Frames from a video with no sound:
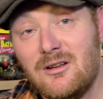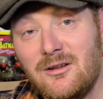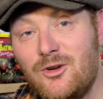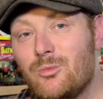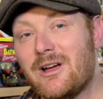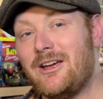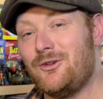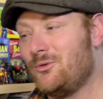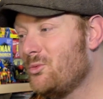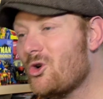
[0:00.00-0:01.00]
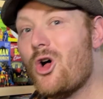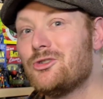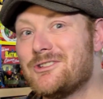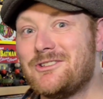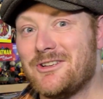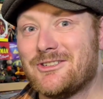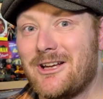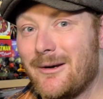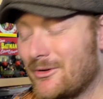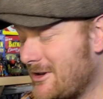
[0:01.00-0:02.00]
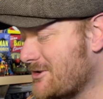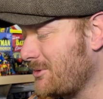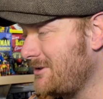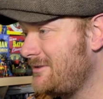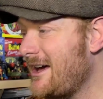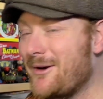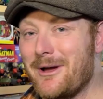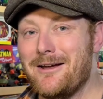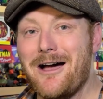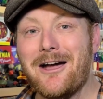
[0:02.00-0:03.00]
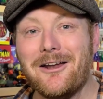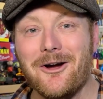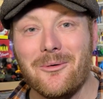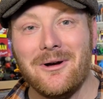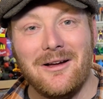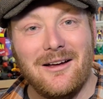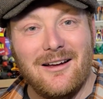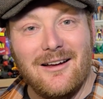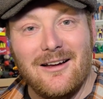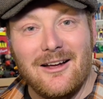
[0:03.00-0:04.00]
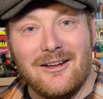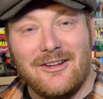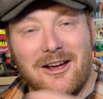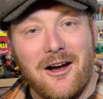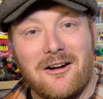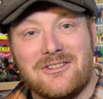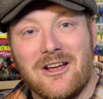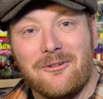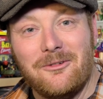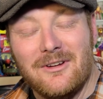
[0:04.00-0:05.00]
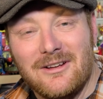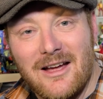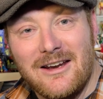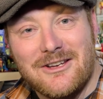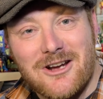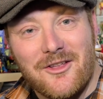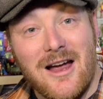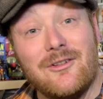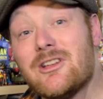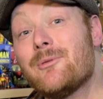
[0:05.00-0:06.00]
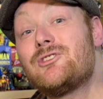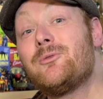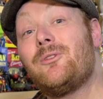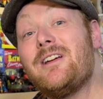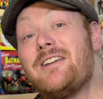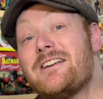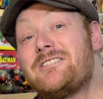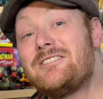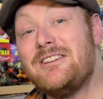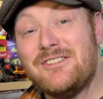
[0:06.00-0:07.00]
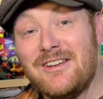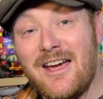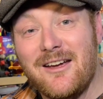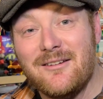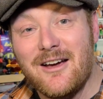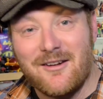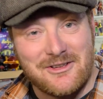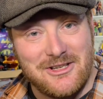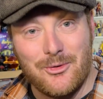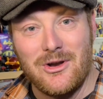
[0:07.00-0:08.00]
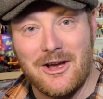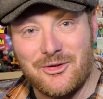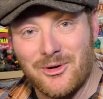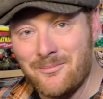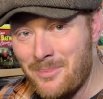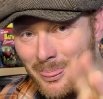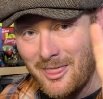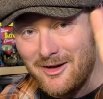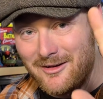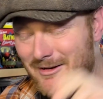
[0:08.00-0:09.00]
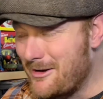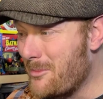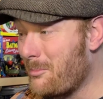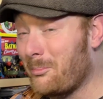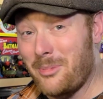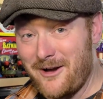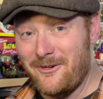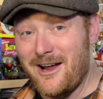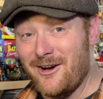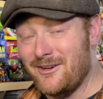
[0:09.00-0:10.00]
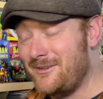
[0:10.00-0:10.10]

Who am I kidding? We're all just as excited about this one. Anyway, I gotta go. Take care of yourself and each other. Have yourself a super fantastic D C day, and I'll see you with the next one. Bye for now.